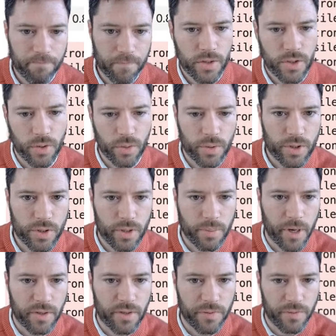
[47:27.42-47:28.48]
So we're just
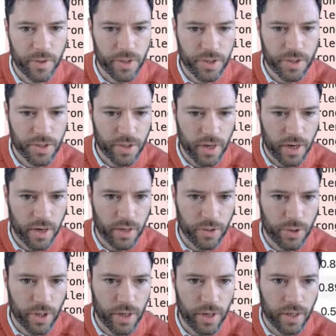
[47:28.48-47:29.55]
about to finish
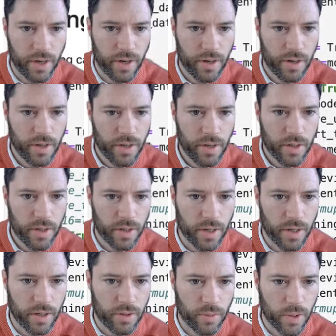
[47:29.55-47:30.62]
training here.
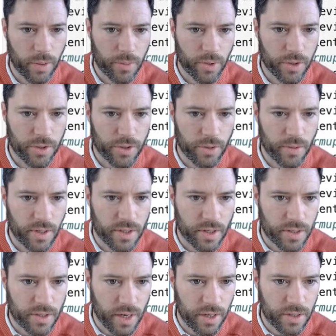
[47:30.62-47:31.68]
And what I'm going to do, as
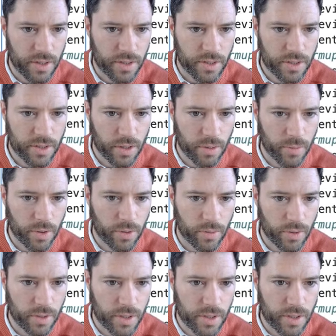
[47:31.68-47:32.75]
I said, is I'm going to
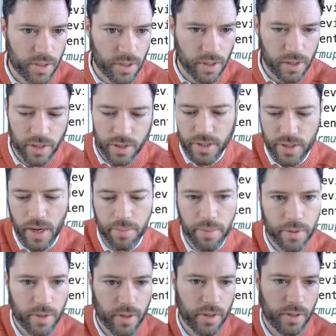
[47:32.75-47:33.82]
run this annealing
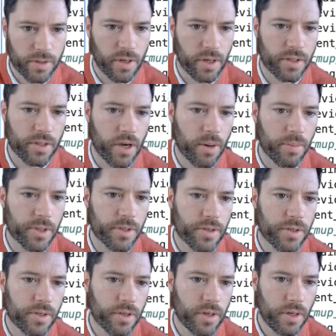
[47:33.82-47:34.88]
step. So let's
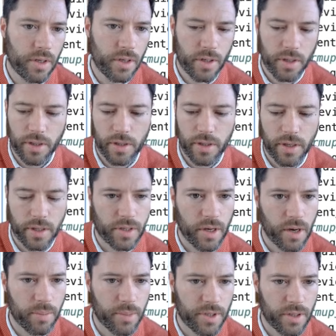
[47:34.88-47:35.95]
comment
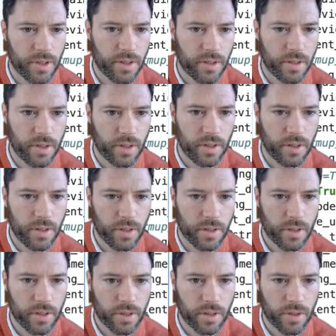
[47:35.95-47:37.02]
in the
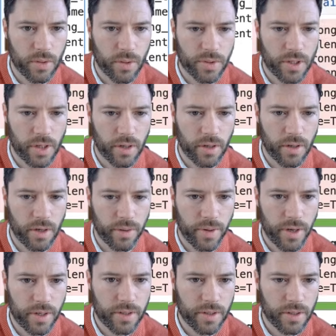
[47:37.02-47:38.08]
cosine learning
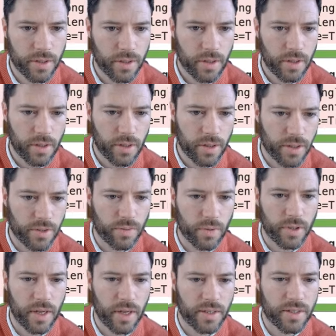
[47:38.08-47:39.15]
rate. Let's
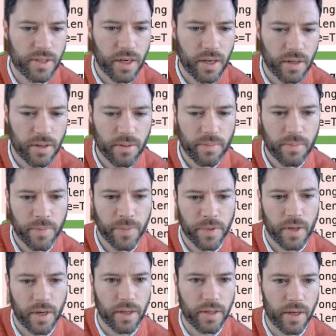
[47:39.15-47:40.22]
run that cell,
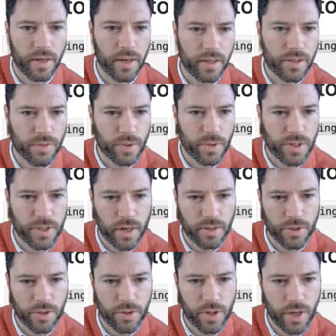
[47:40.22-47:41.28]
and then let's
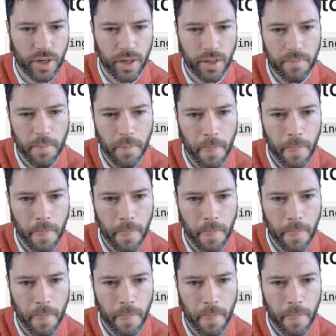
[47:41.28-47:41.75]
restart the training.